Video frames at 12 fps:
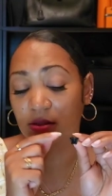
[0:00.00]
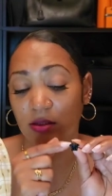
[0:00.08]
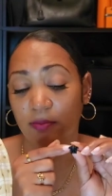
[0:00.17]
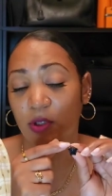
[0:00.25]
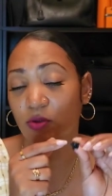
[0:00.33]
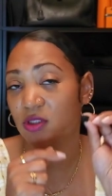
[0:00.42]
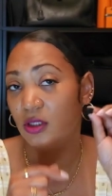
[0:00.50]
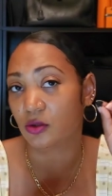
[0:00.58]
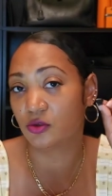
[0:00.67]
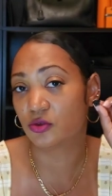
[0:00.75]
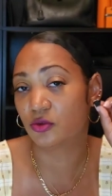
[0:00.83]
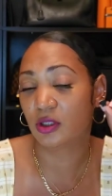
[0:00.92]
the post that
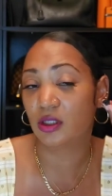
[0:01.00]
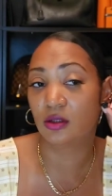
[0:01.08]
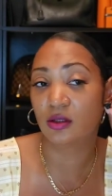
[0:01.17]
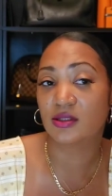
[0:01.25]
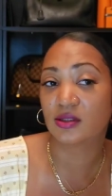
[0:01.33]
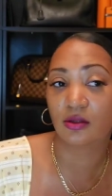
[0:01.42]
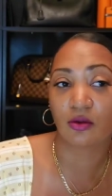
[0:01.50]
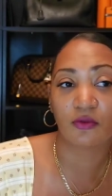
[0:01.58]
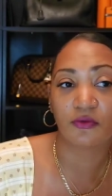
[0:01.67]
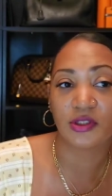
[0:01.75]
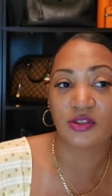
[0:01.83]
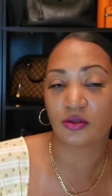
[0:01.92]
goes through your ear is a
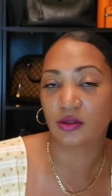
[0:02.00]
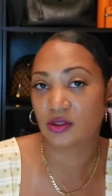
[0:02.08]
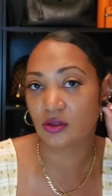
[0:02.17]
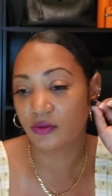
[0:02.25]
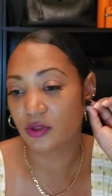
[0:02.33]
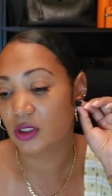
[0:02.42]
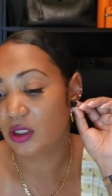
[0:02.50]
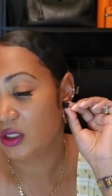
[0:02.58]
nickel-free sterling silver.